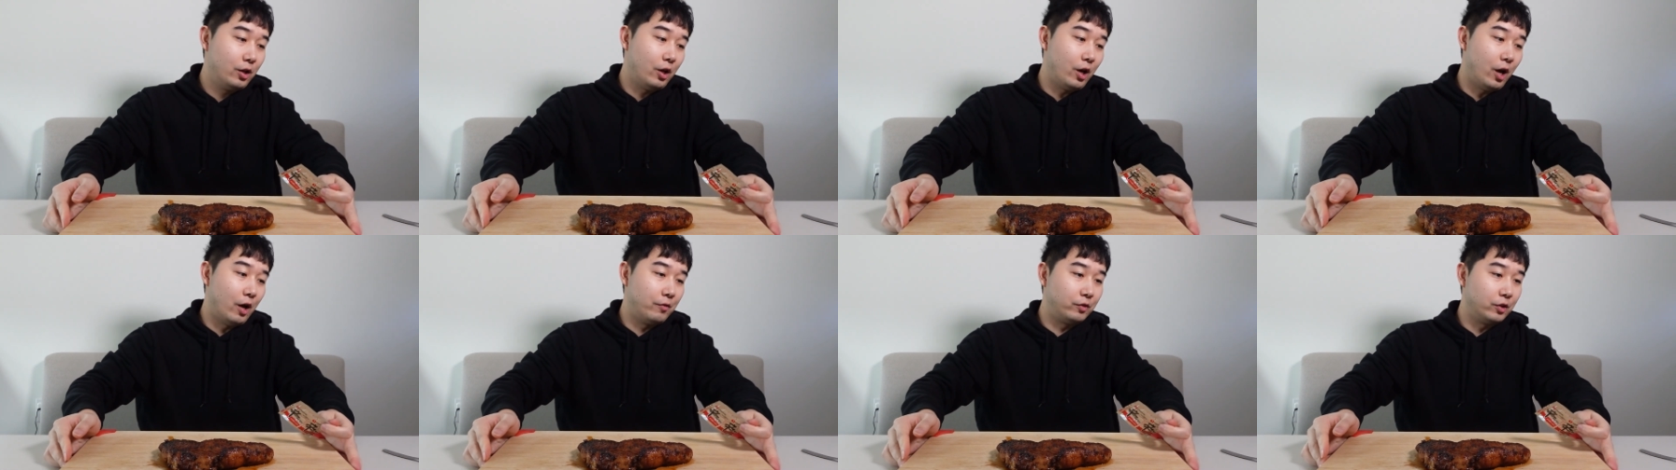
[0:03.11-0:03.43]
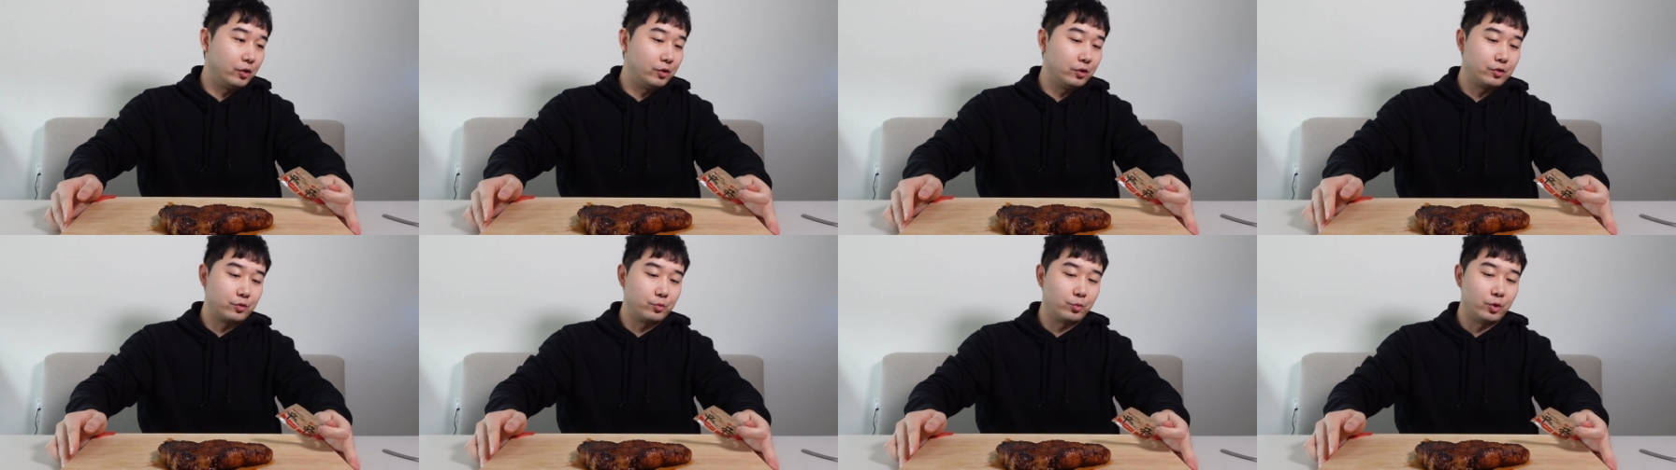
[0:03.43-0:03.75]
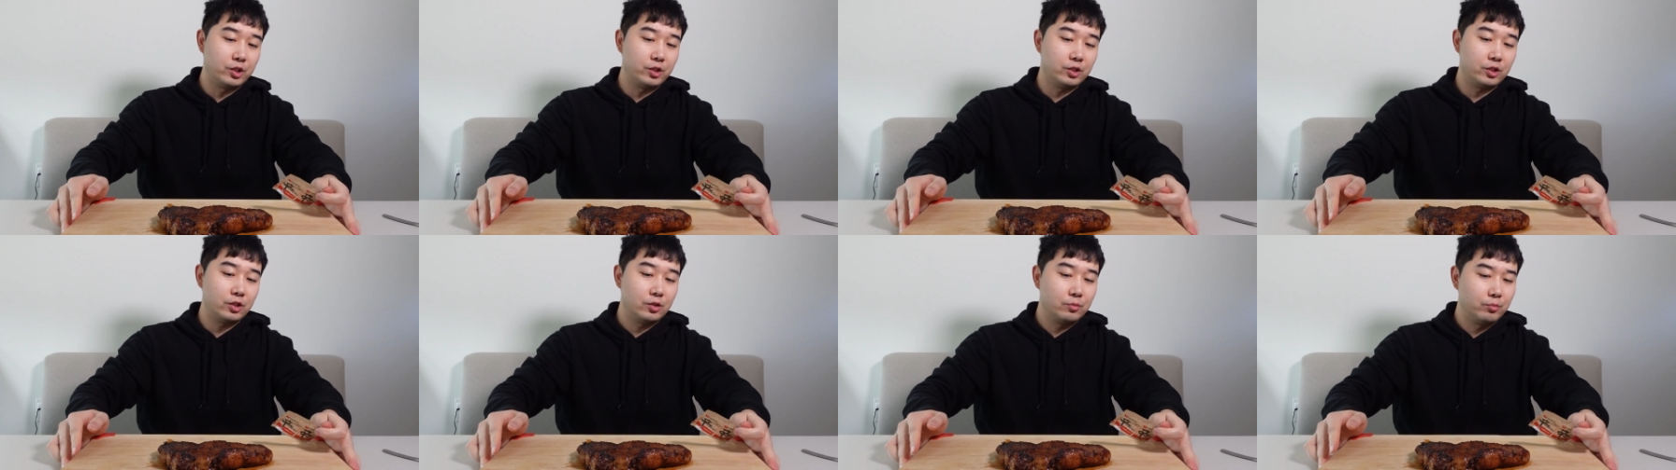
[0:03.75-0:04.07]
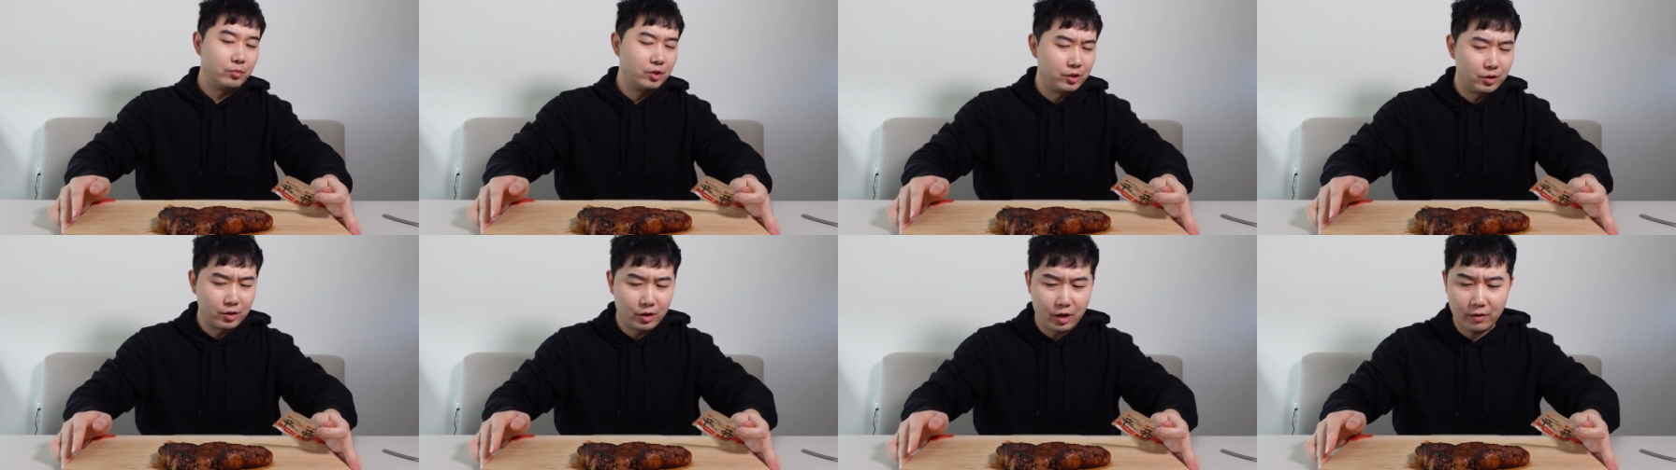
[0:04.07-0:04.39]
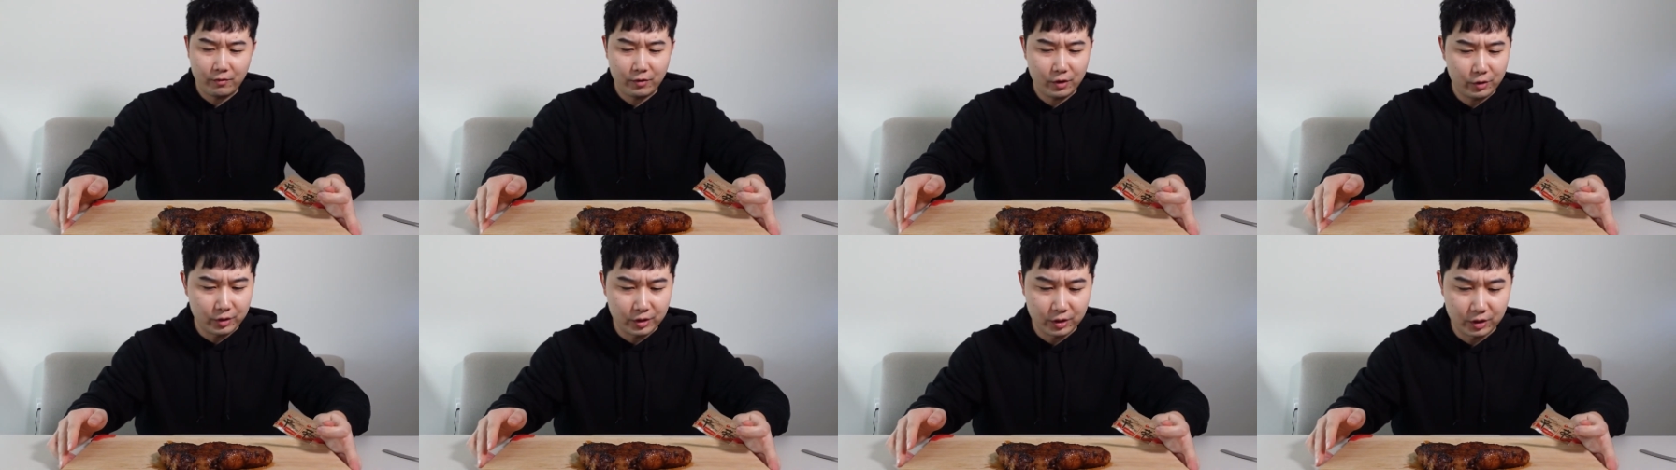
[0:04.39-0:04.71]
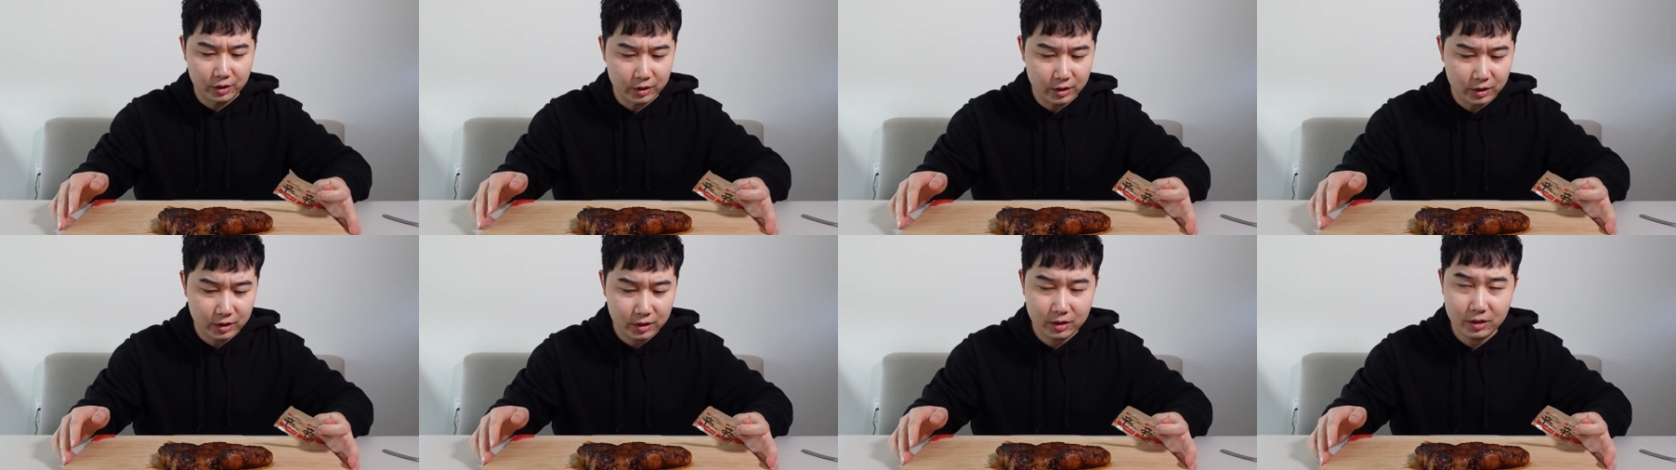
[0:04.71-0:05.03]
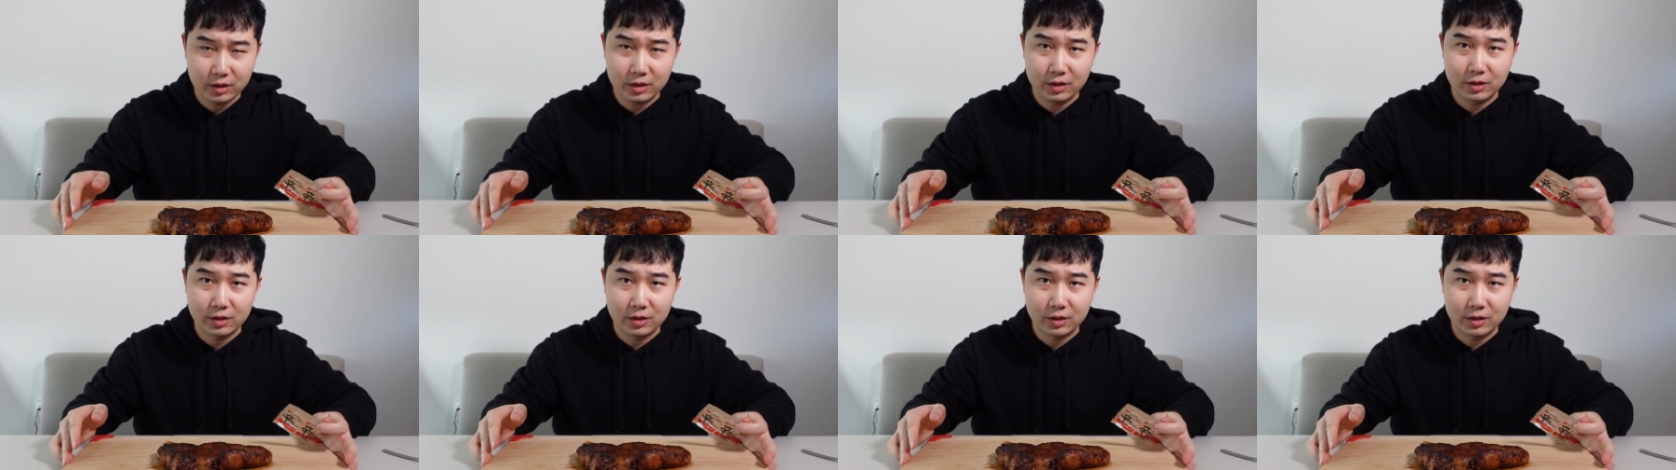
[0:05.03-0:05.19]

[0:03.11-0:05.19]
I've done this once, but not very good,